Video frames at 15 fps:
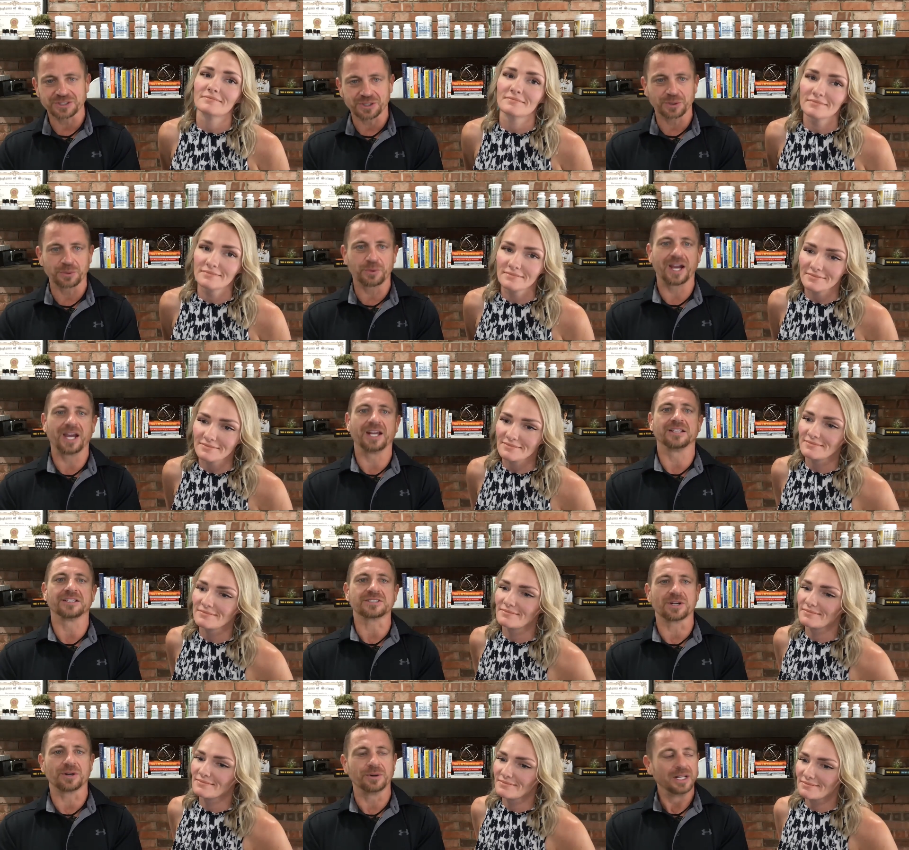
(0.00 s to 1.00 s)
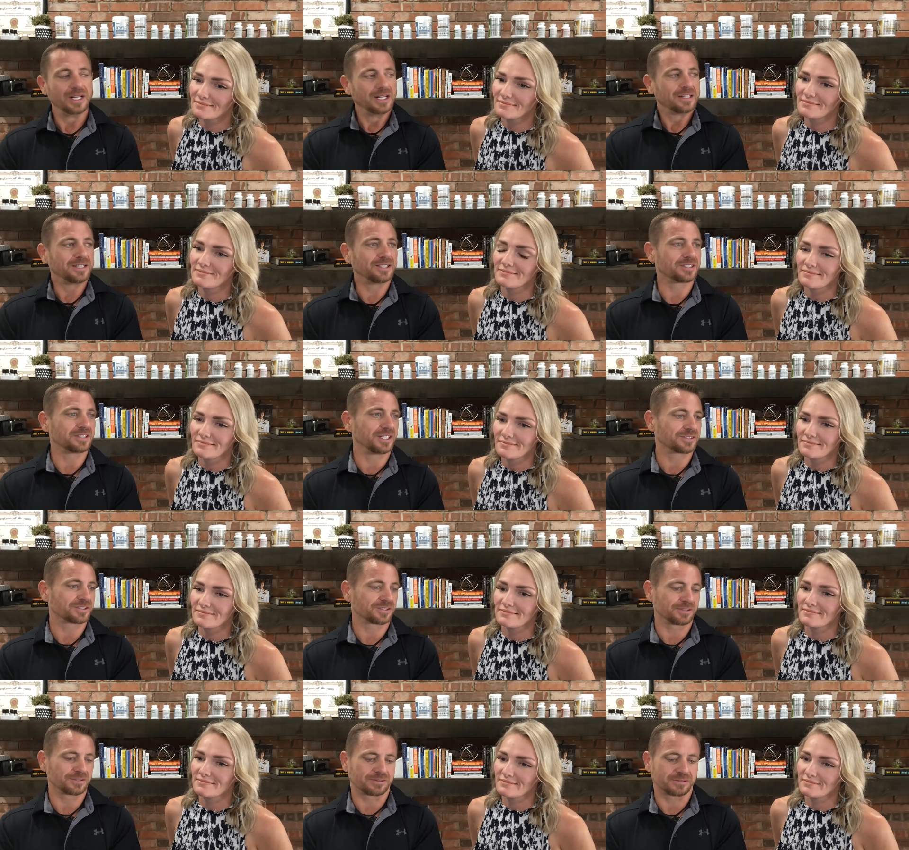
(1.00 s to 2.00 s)
Speaker 1: are away. And so these these
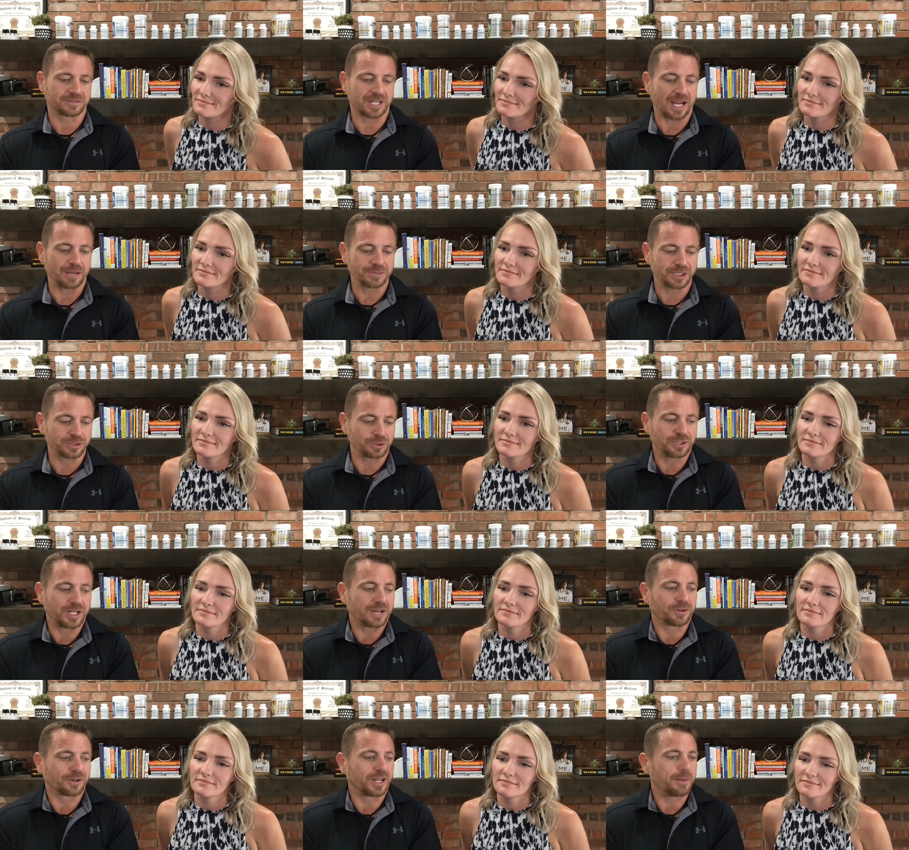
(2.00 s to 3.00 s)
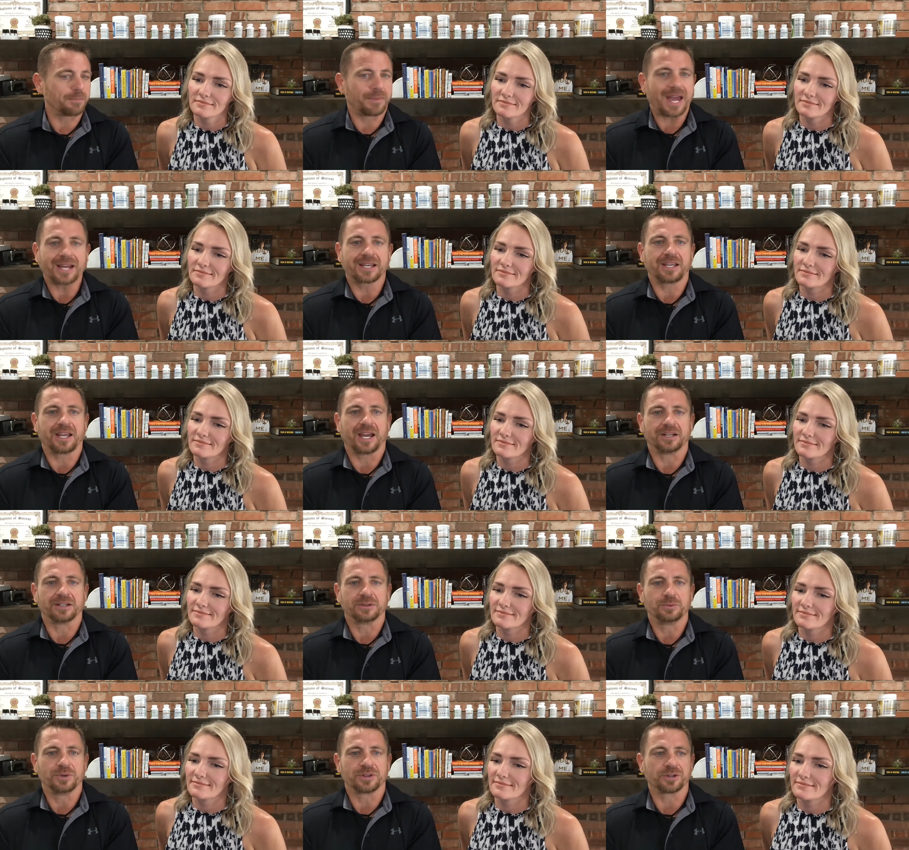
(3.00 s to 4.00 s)
are times that you'll never get back again
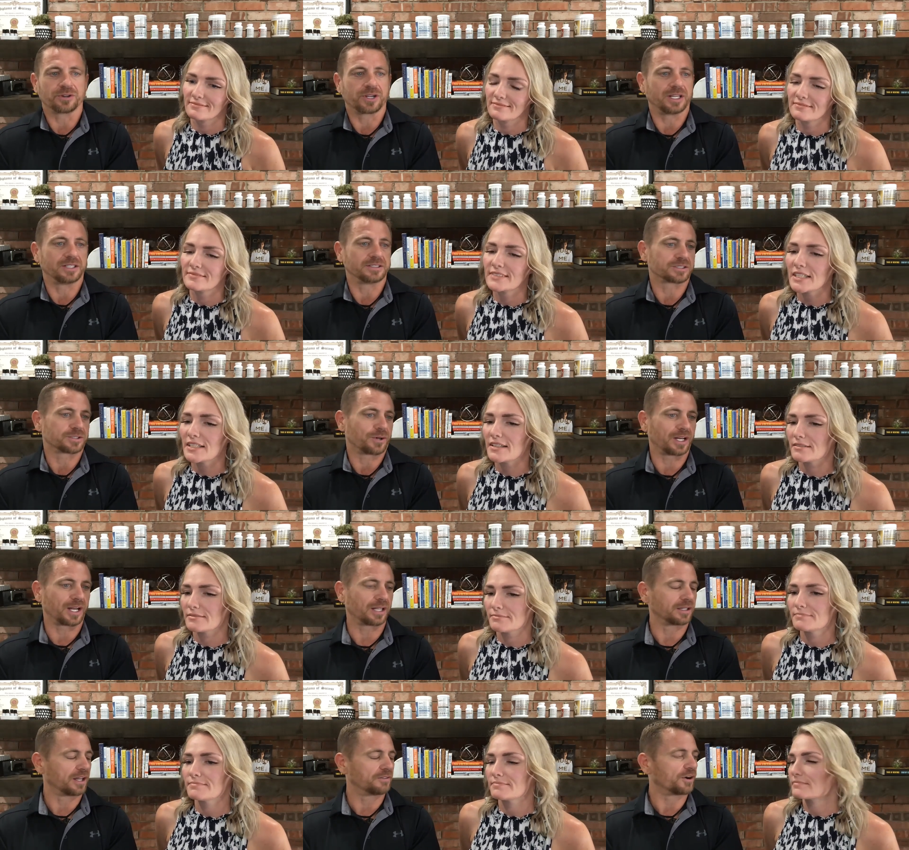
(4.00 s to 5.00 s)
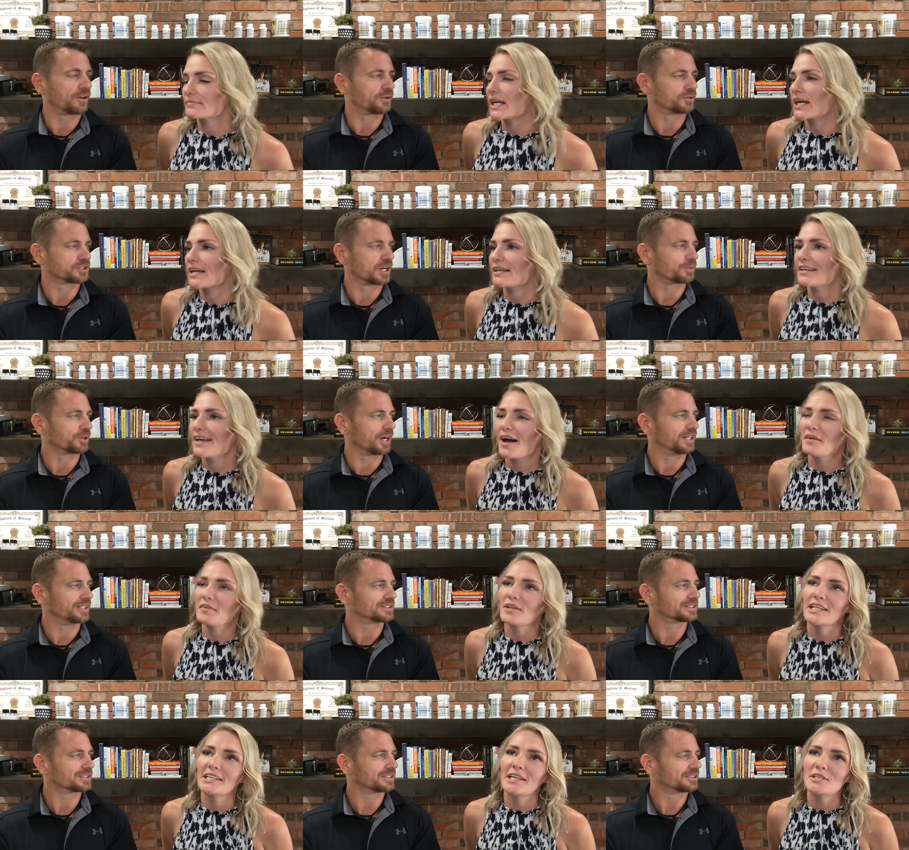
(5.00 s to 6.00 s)
with your kids. And so I, I love all those updates. Yeah,
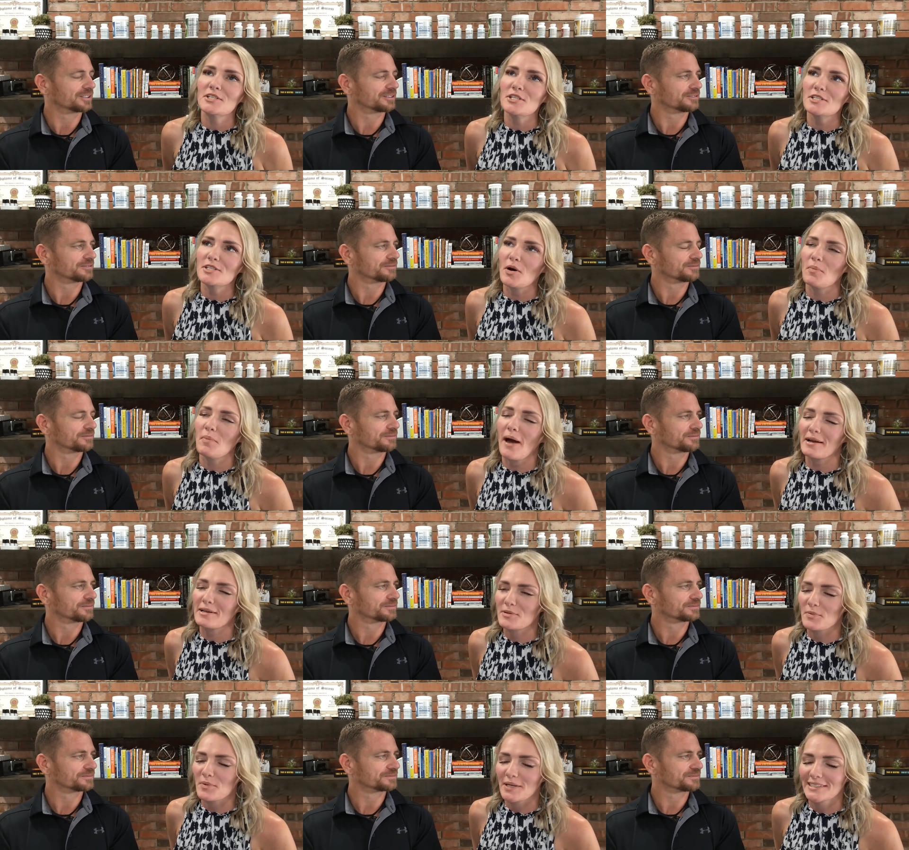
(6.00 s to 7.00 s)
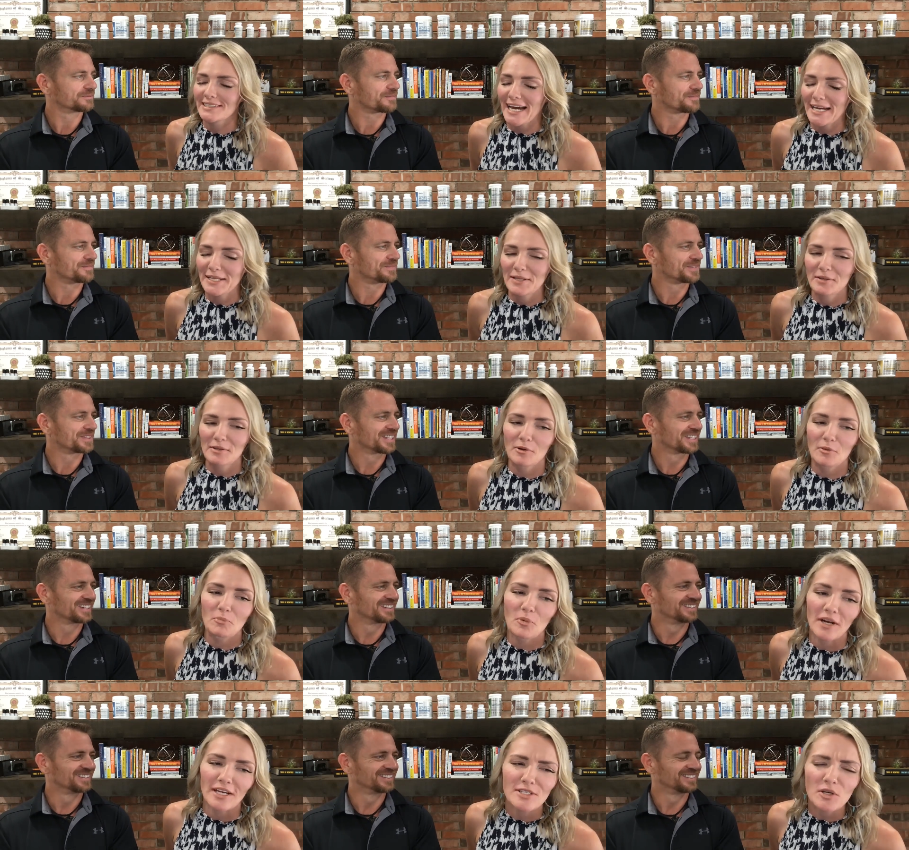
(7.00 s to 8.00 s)
well,
Speaker 2: let's just go back to one tiny little
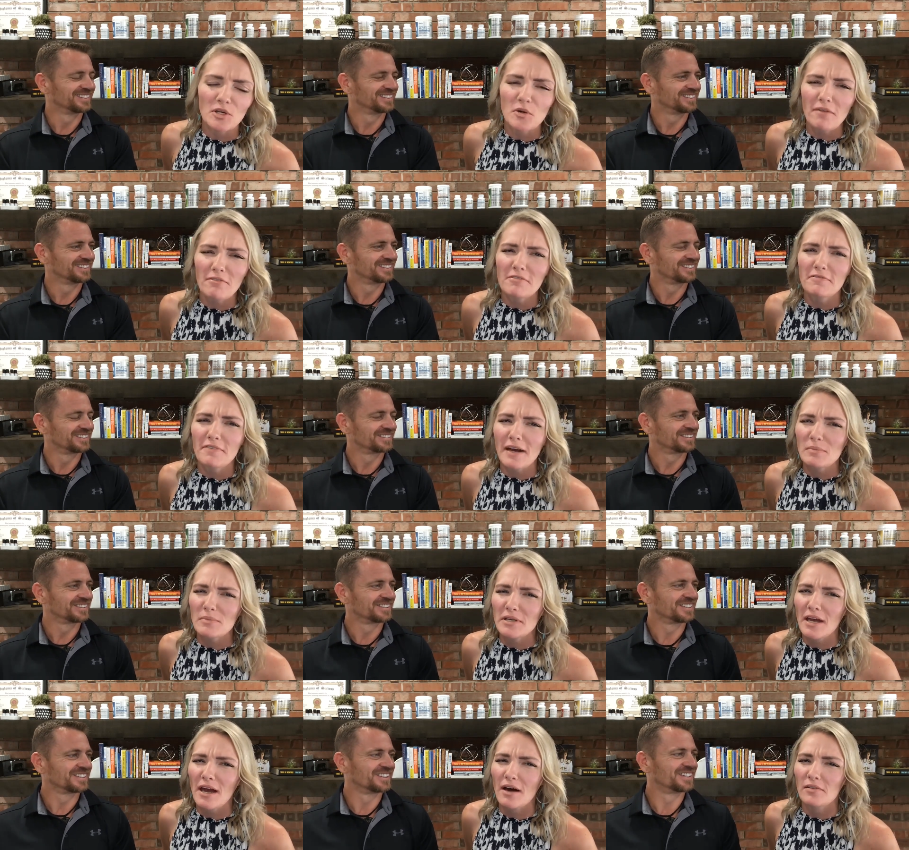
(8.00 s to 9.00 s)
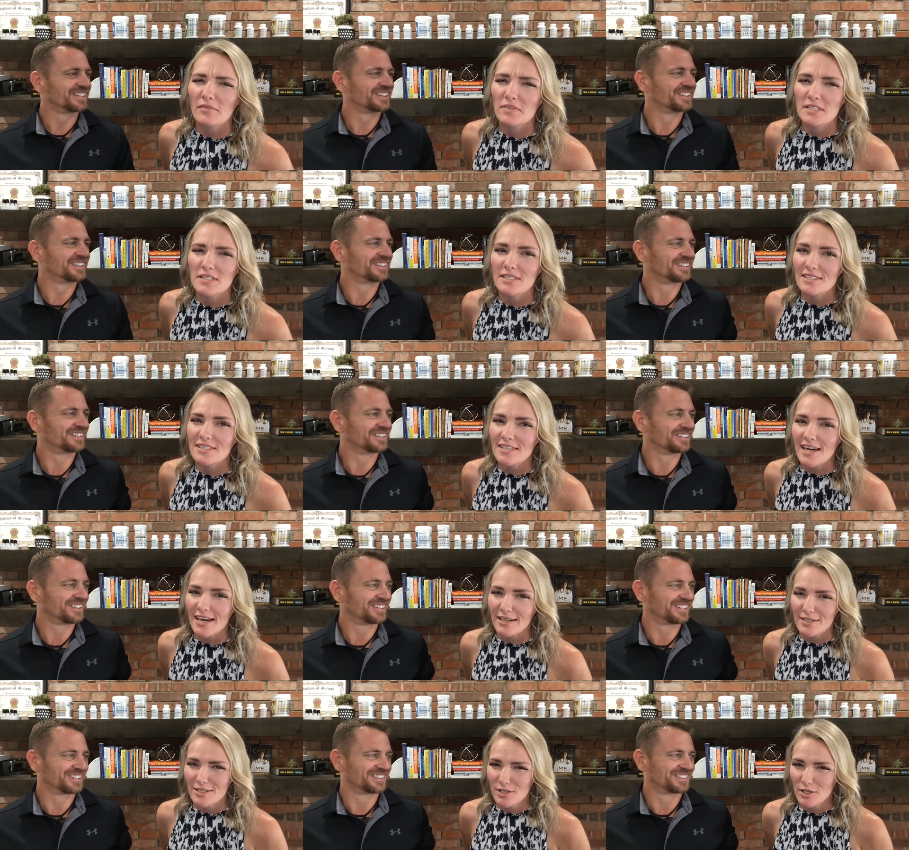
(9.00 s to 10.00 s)
point. So you have a family of
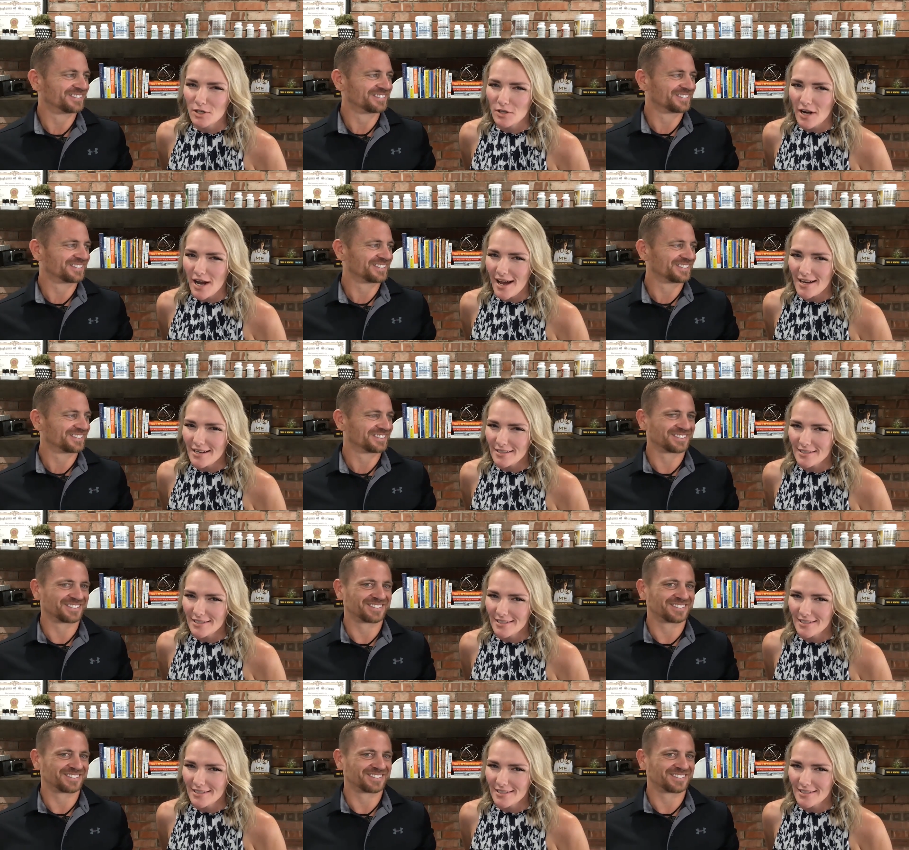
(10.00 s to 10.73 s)
six, correct?